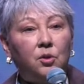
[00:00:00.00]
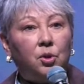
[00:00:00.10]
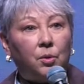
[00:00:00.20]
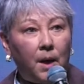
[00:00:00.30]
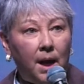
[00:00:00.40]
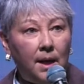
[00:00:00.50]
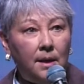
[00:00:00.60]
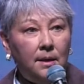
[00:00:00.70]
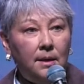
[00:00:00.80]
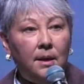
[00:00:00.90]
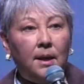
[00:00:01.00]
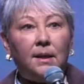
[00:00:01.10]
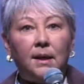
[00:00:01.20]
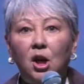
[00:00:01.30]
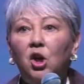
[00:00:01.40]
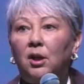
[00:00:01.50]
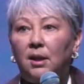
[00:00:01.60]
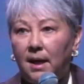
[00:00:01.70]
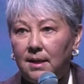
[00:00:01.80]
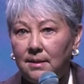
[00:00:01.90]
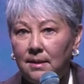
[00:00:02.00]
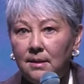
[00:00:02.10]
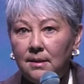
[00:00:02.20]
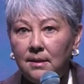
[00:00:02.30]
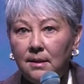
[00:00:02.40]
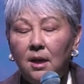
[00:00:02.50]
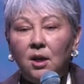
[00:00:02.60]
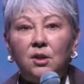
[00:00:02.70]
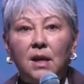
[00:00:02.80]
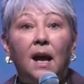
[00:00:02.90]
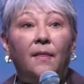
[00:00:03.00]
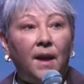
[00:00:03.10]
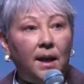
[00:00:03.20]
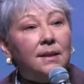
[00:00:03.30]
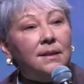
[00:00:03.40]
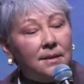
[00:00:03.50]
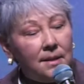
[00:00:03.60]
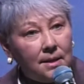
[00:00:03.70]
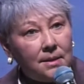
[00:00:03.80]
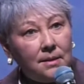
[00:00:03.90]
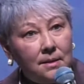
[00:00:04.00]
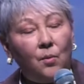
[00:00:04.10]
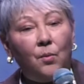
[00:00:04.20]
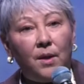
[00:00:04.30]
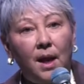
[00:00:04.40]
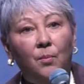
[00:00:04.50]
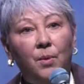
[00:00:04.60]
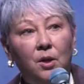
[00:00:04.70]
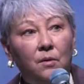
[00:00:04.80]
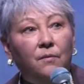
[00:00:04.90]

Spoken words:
train, get your license, and then assist with helping you